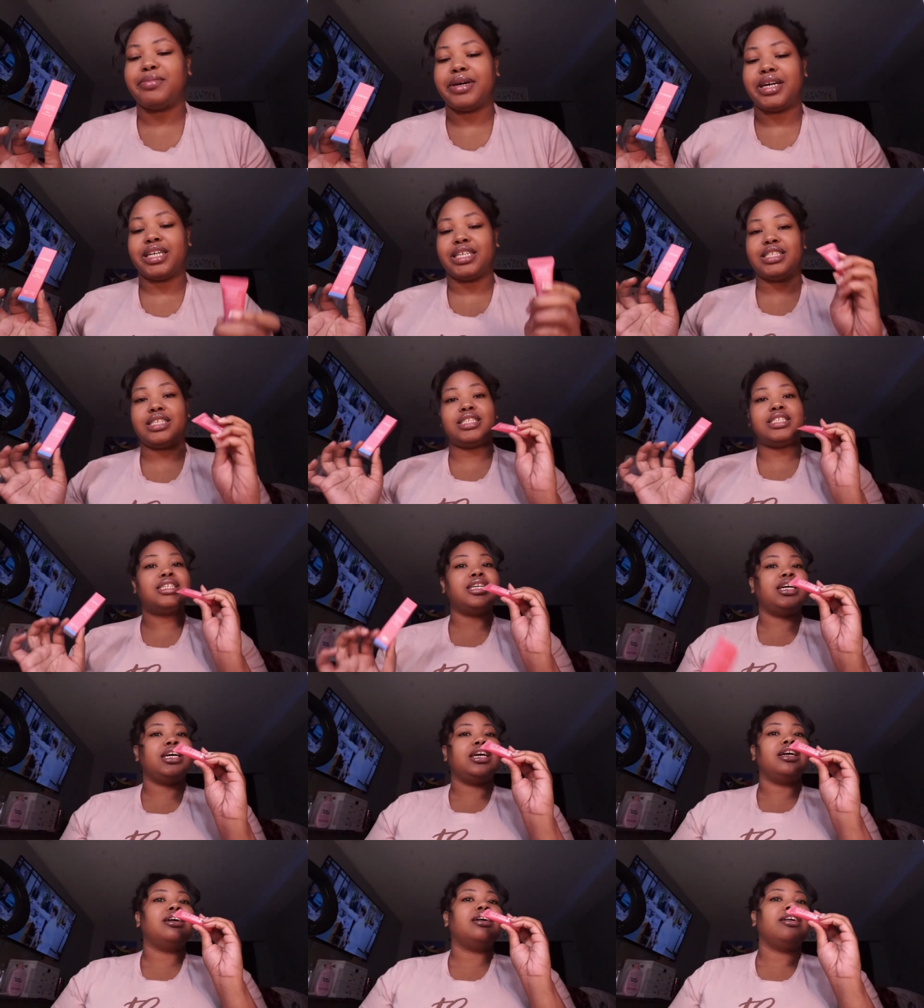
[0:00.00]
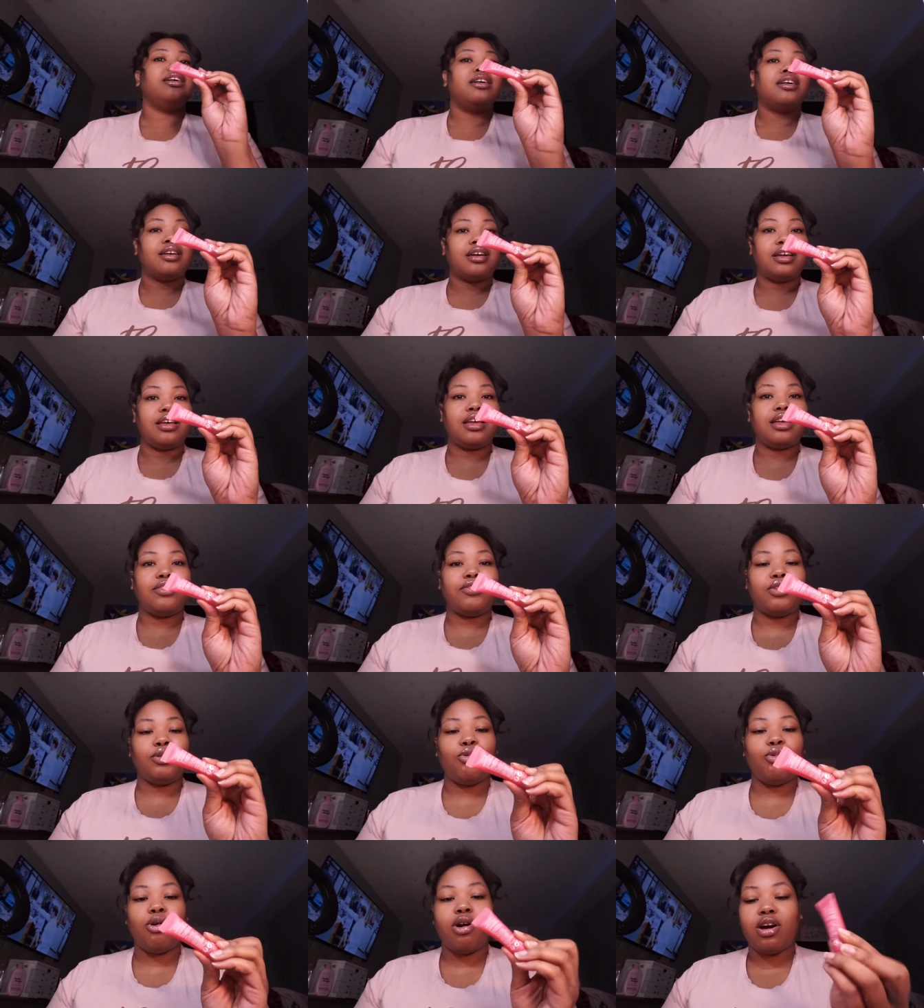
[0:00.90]
but if
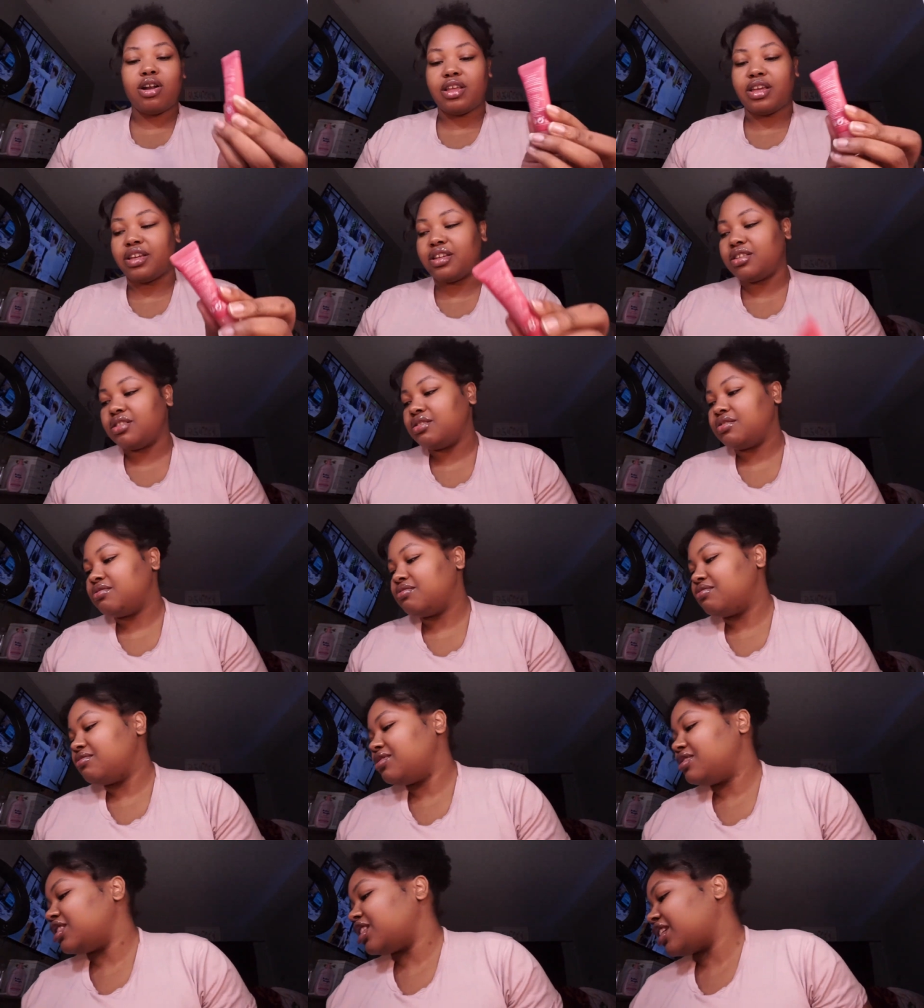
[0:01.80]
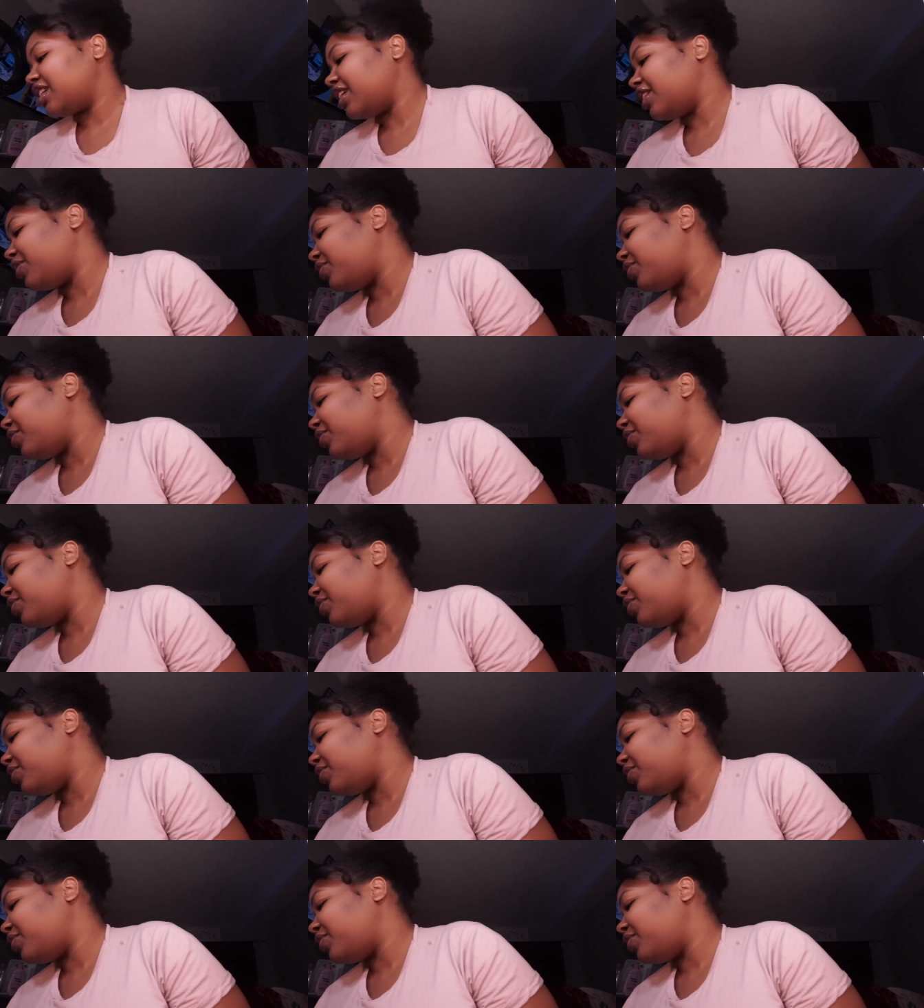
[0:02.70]
you want it, Check it